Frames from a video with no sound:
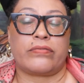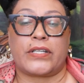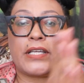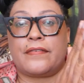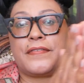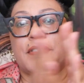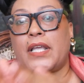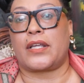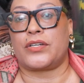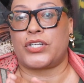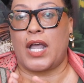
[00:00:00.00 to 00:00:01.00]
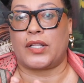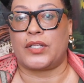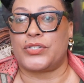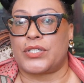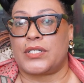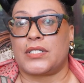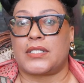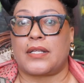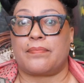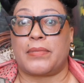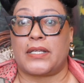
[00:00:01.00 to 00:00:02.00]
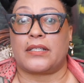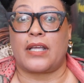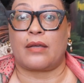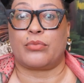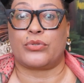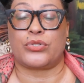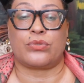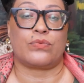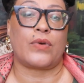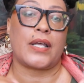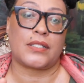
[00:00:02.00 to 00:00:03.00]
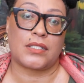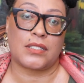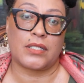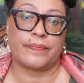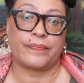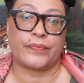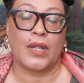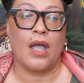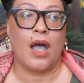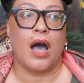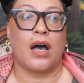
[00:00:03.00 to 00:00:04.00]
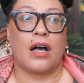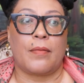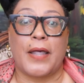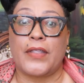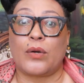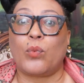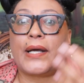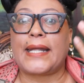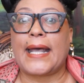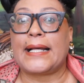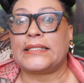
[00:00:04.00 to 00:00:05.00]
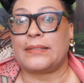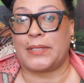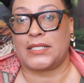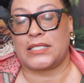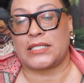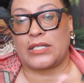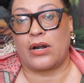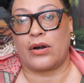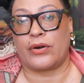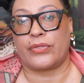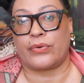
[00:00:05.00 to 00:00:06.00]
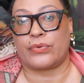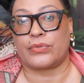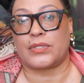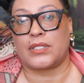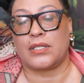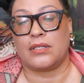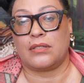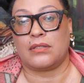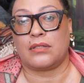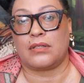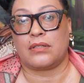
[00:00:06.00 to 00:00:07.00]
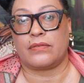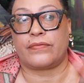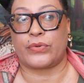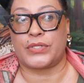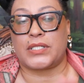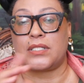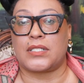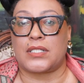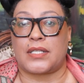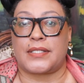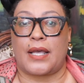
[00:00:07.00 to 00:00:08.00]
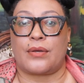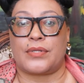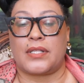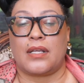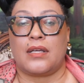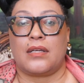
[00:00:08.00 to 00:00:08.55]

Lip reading: gifts and challenges being able to rest? And then what element are those first and sixth house